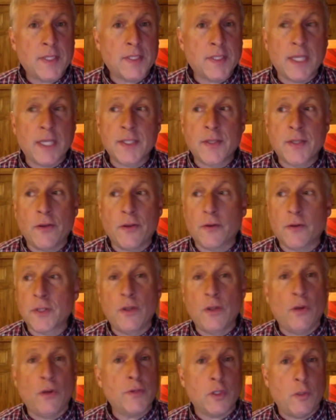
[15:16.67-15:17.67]
that says there's
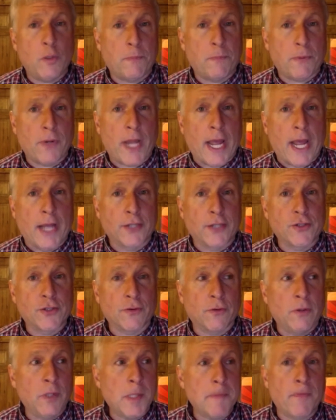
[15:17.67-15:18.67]
no
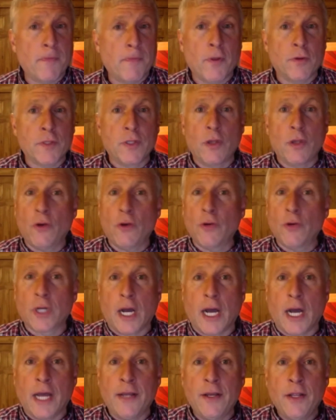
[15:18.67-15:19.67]
supernatural, there's no
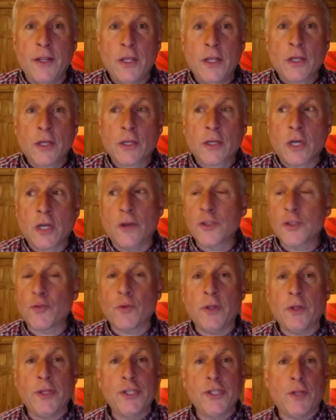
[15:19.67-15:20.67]
God, calls
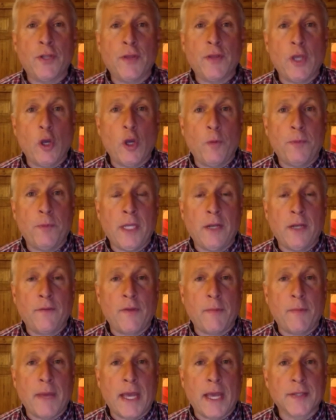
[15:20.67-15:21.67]
religion the opiate
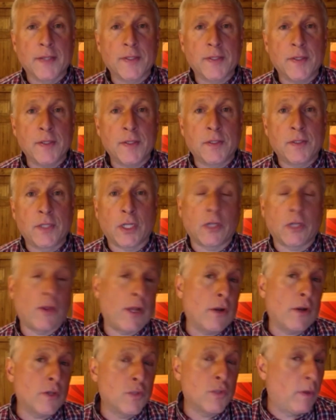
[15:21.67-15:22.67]
of the masses,
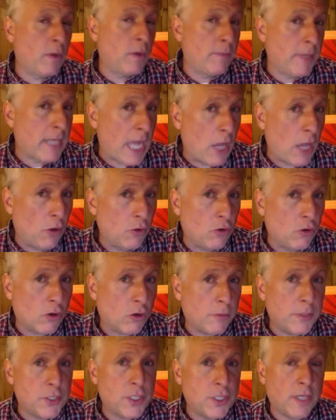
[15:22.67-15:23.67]
declares what Mikhail
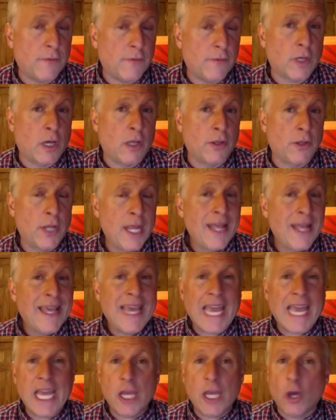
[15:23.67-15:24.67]
Gorbachev called
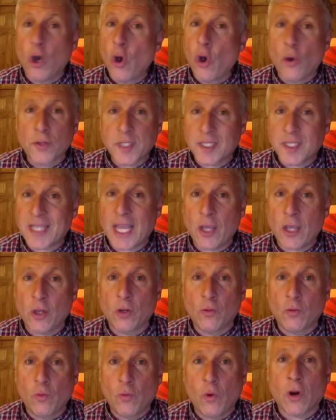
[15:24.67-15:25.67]
a
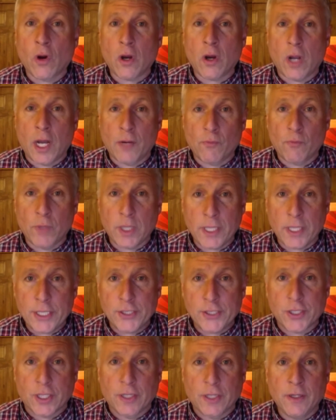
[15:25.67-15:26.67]
wholesale war on
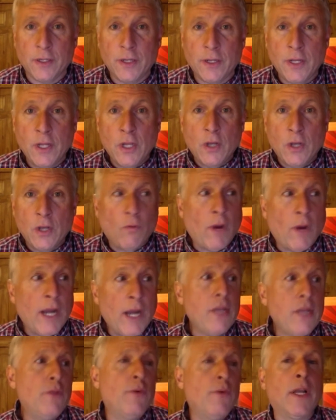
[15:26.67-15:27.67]
religion?
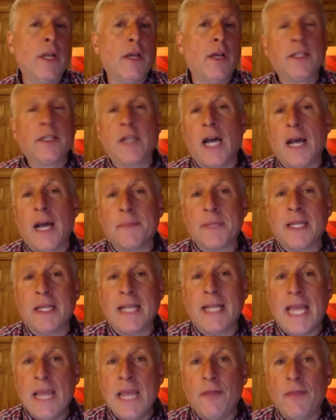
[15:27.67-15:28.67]
Why do you want to adopt
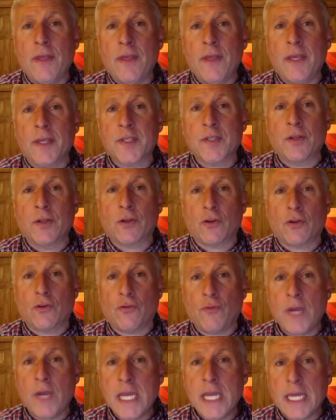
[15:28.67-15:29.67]
an atheistic
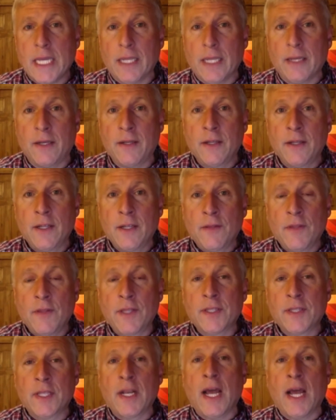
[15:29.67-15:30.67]
creed
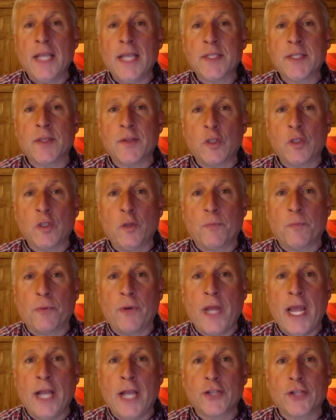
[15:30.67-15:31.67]
that denies the
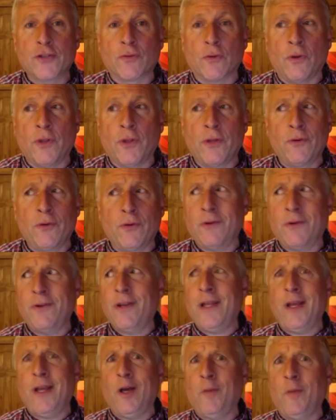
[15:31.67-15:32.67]
supernatural in
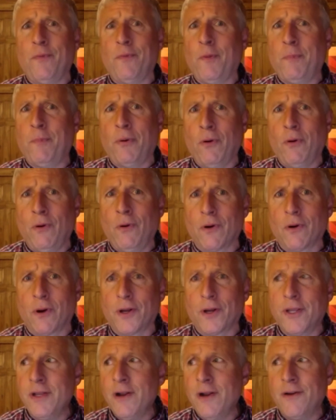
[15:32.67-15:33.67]
order to help the
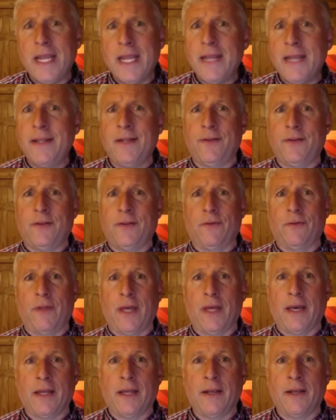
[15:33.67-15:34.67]
poor? You don't need to do
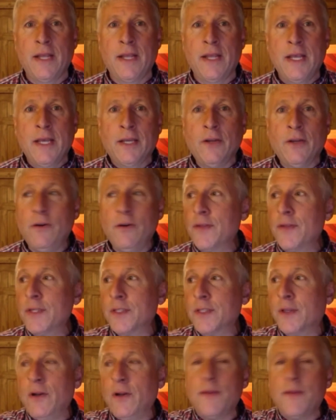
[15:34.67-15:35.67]
that. Go
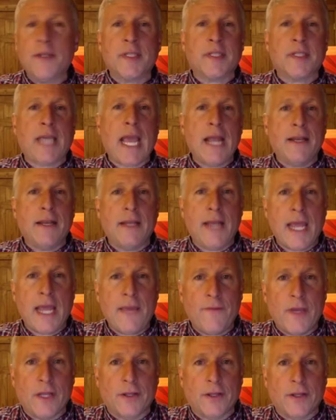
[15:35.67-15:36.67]
to the
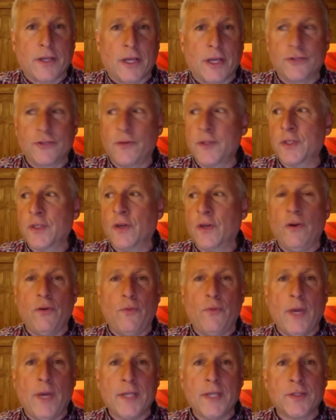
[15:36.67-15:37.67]
Scandinavian countries, go
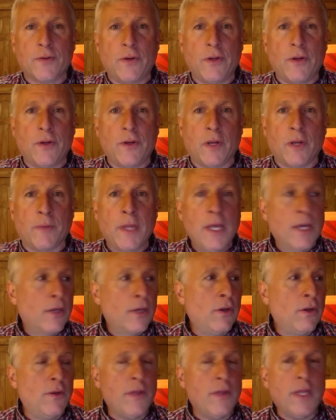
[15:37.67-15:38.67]
to Western Europe,
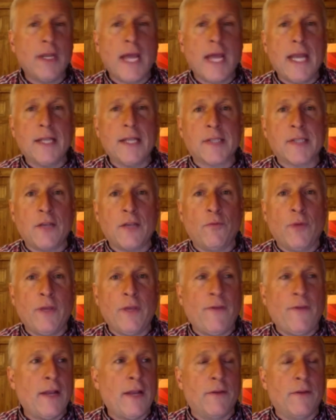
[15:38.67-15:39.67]
go to the United States.
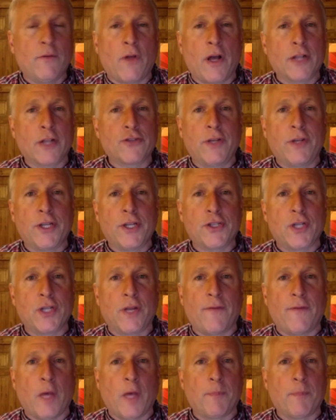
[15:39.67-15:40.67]
We've had a long
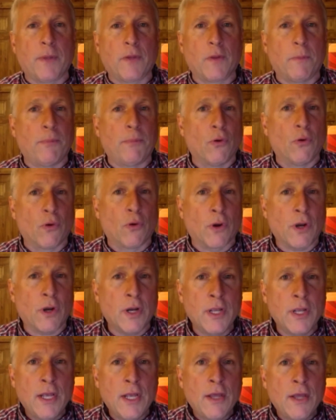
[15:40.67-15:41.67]
tradition of helping the
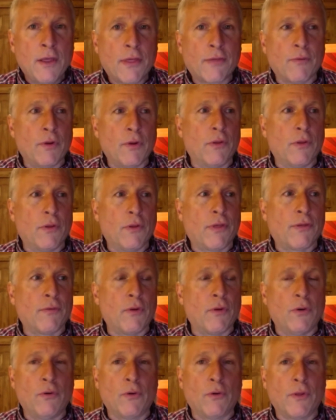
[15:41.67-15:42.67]
poor through
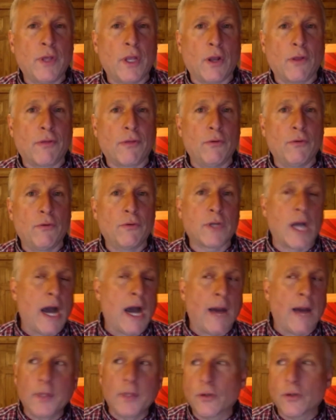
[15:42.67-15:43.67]
through
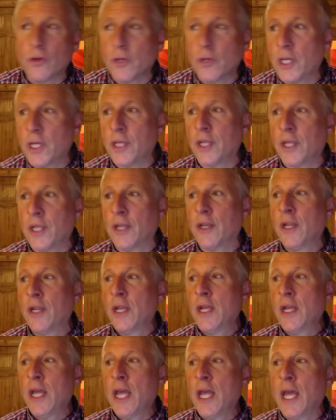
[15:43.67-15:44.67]
common good
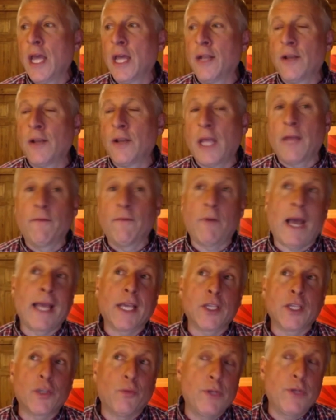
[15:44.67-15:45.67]
and I
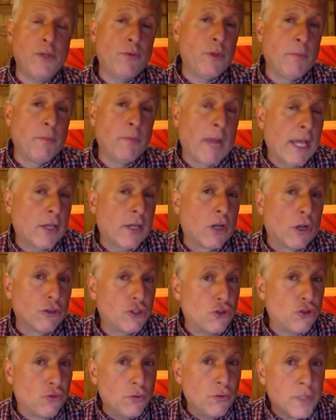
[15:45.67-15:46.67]
guess what you might
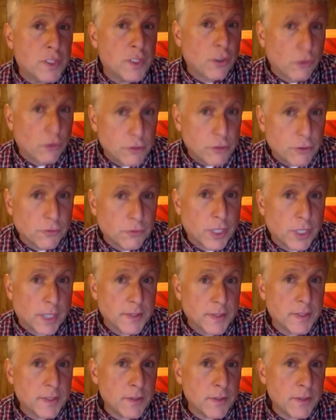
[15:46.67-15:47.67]
call true social
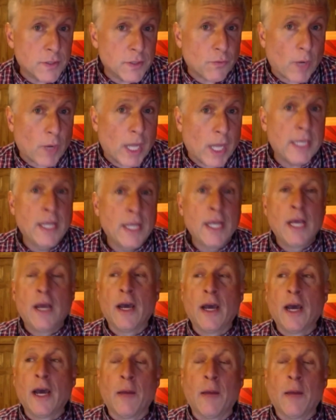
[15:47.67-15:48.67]
justice, right?
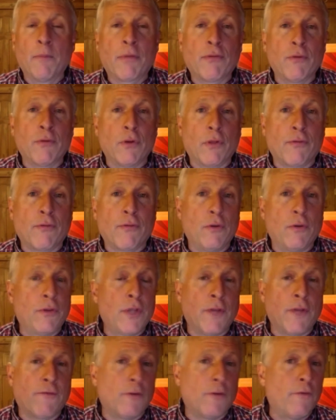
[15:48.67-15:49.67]
Through
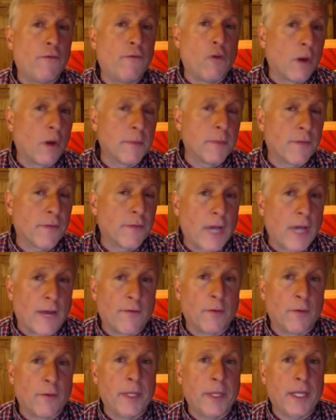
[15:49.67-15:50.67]
different forms of
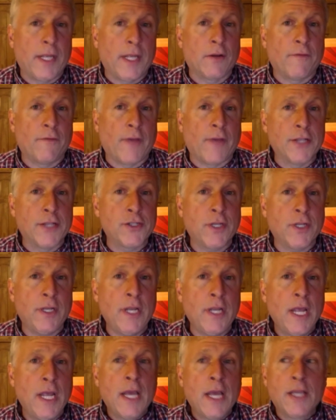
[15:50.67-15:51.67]
government
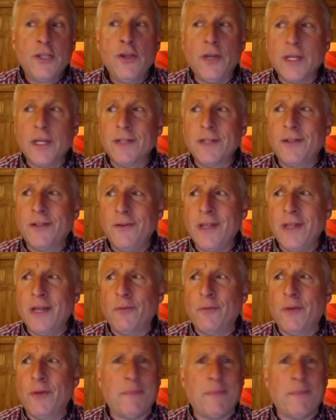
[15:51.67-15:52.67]
intervention. You can do that
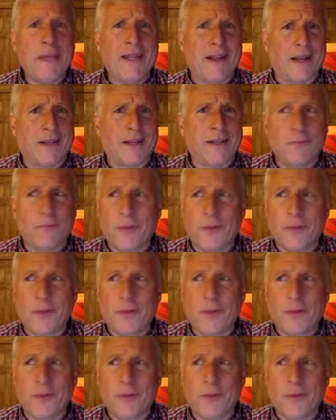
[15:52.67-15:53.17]
without being